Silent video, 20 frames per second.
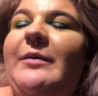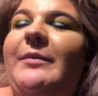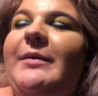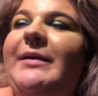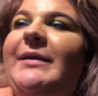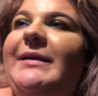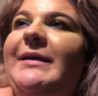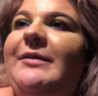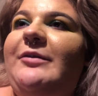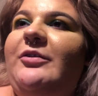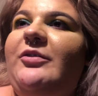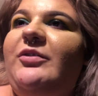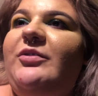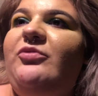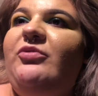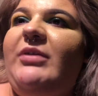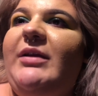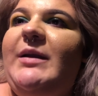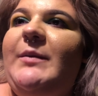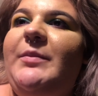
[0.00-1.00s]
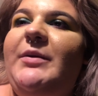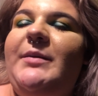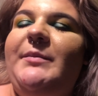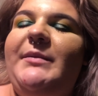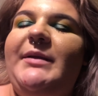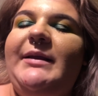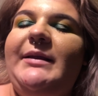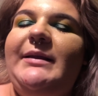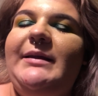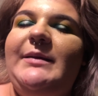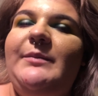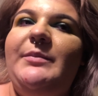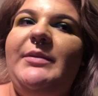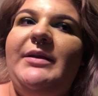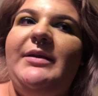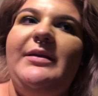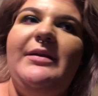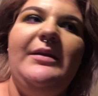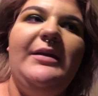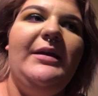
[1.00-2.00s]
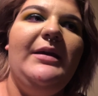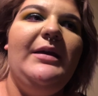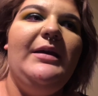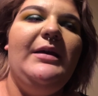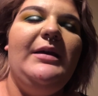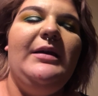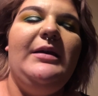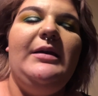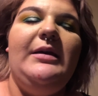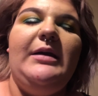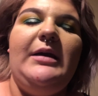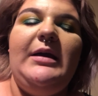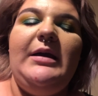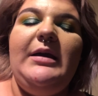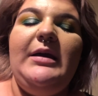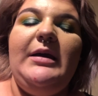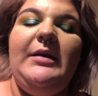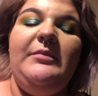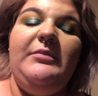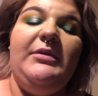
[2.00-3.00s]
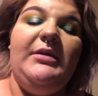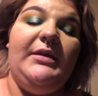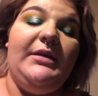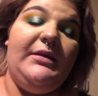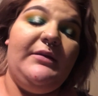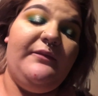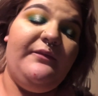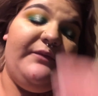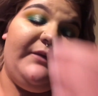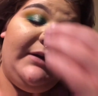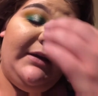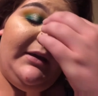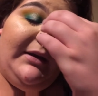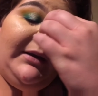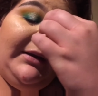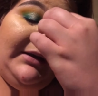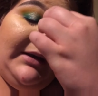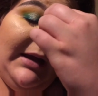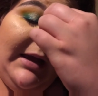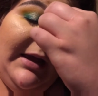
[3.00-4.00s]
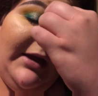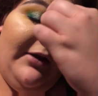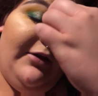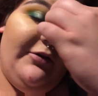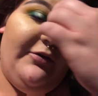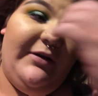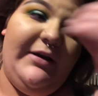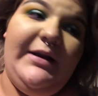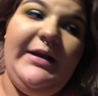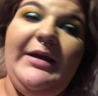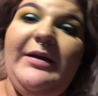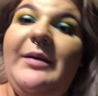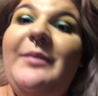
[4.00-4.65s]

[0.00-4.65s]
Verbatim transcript: My sister's trying to put him to sleep and I'm just fucking tired right now.